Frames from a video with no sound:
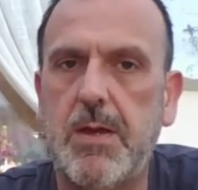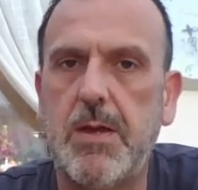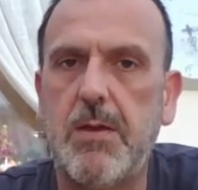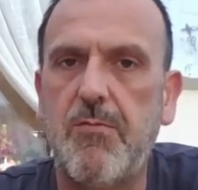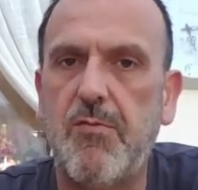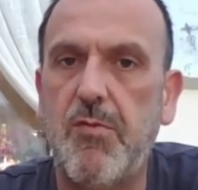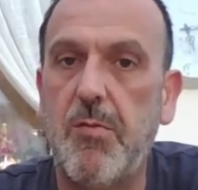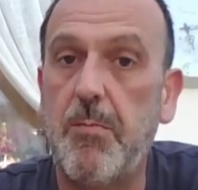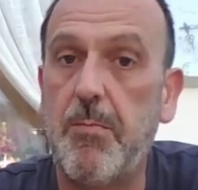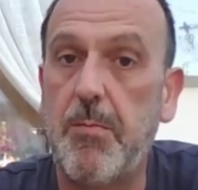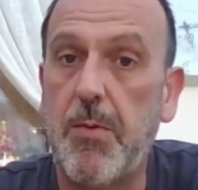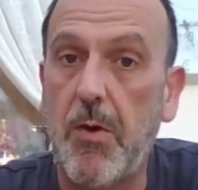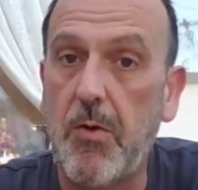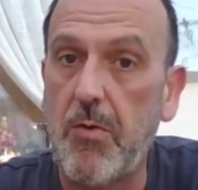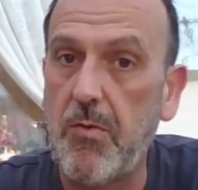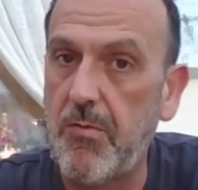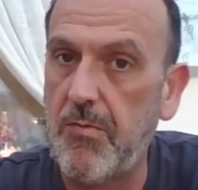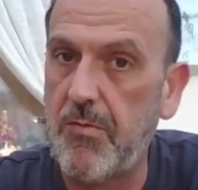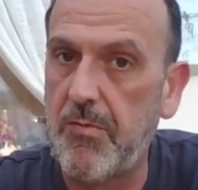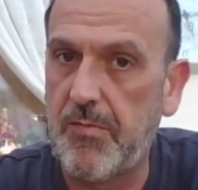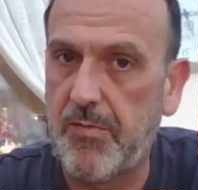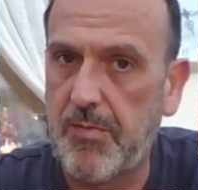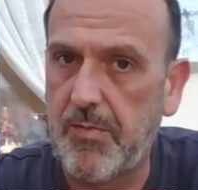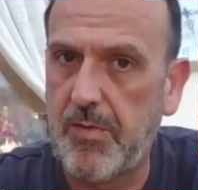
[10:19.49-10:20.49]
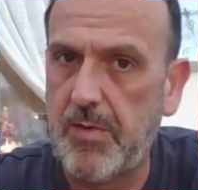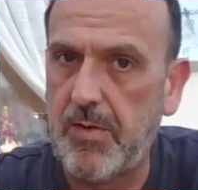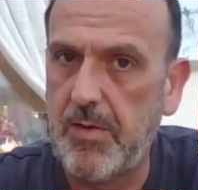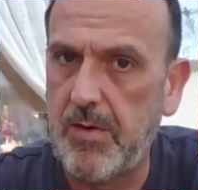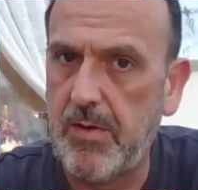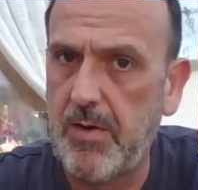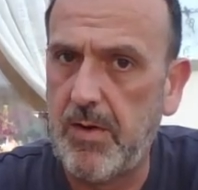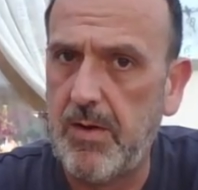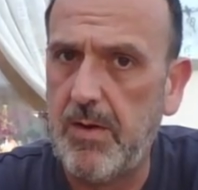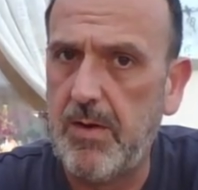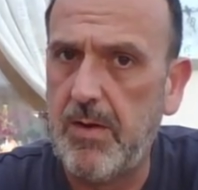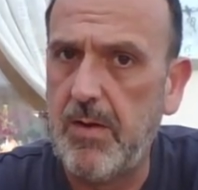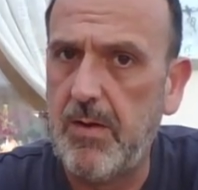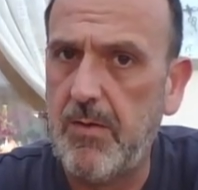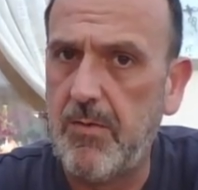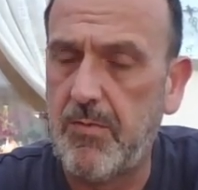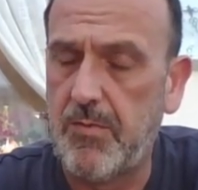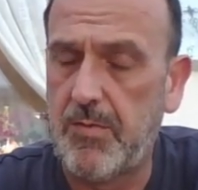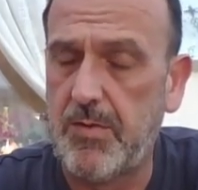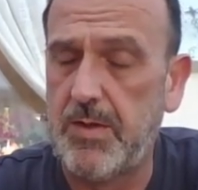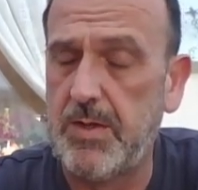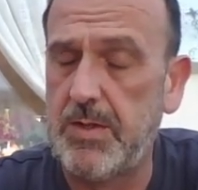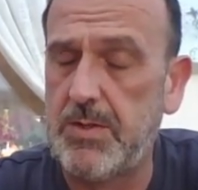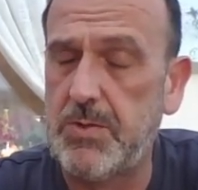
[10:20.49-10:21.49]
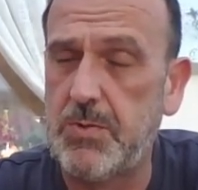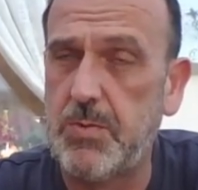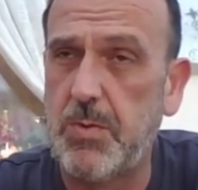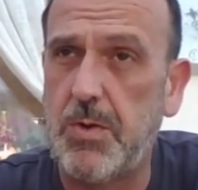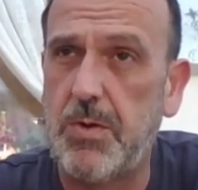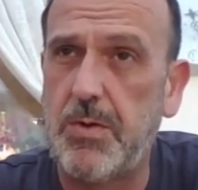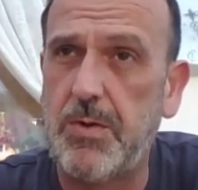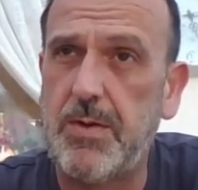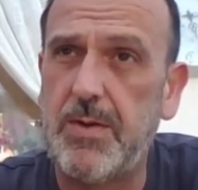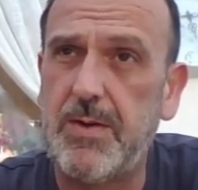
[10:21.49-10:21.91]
for both for this one,